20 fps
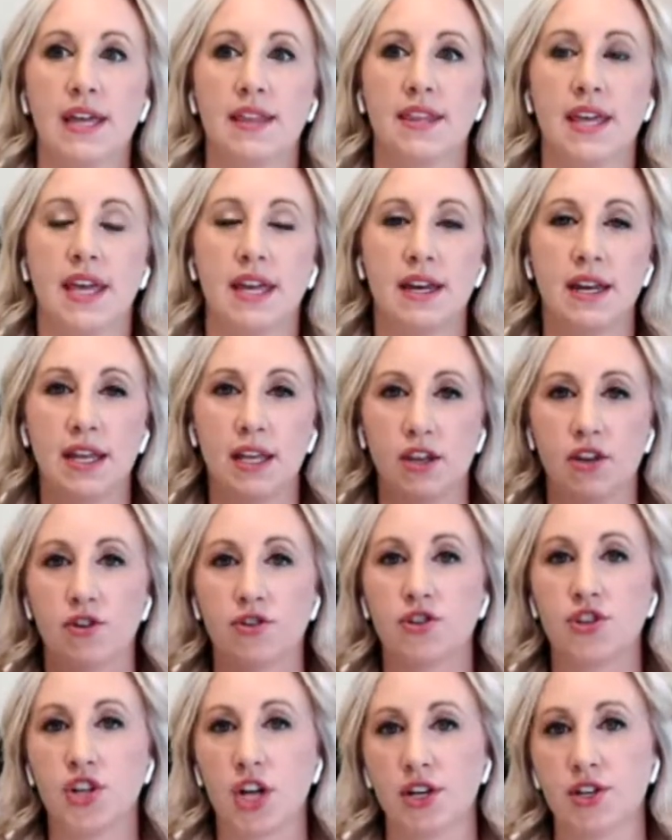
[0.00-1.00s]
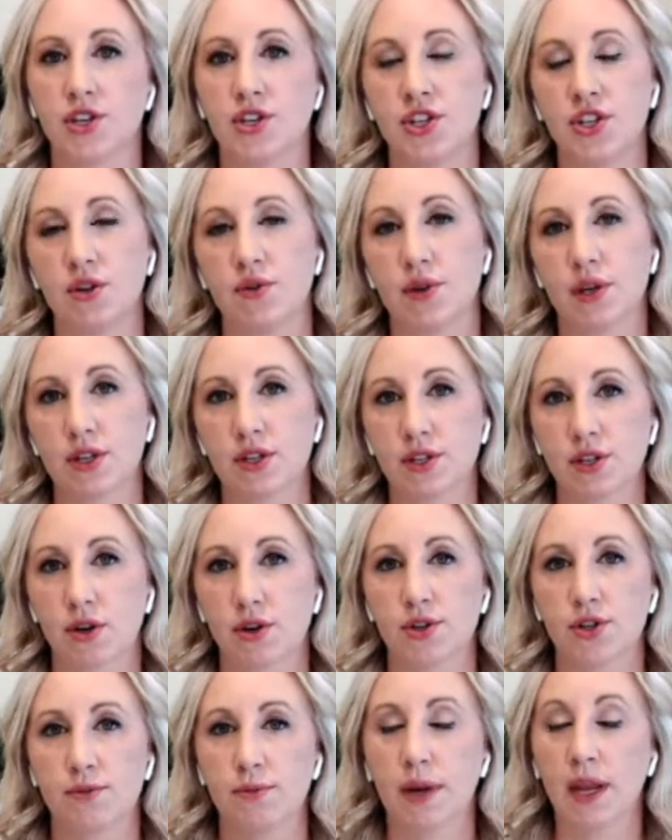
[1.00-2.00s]
then you're just doing
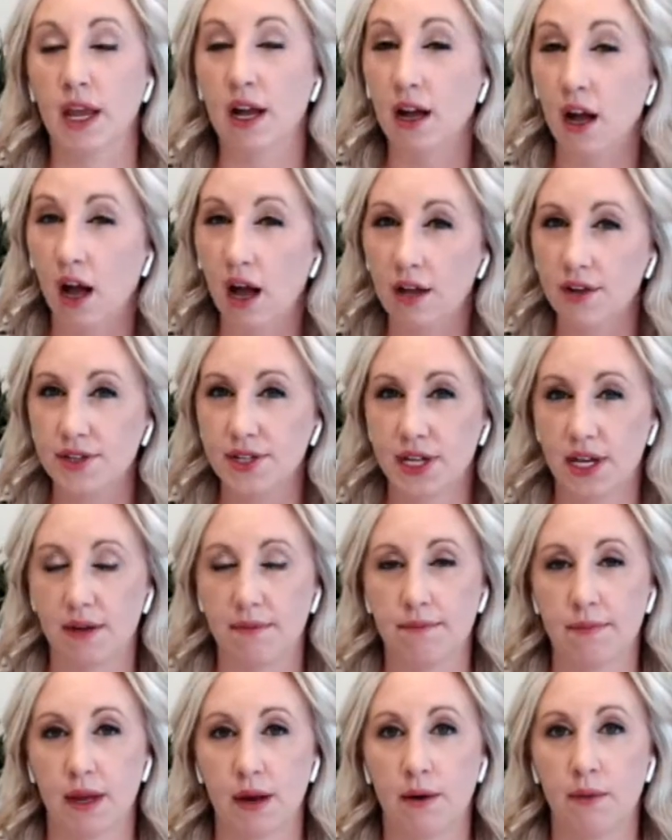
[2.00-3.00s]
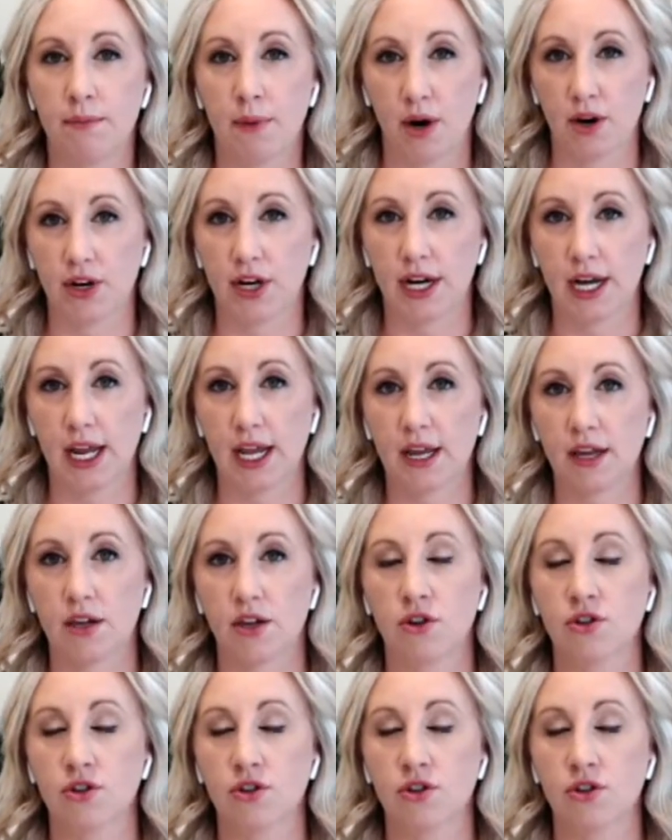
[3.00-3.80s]
social media content marketing.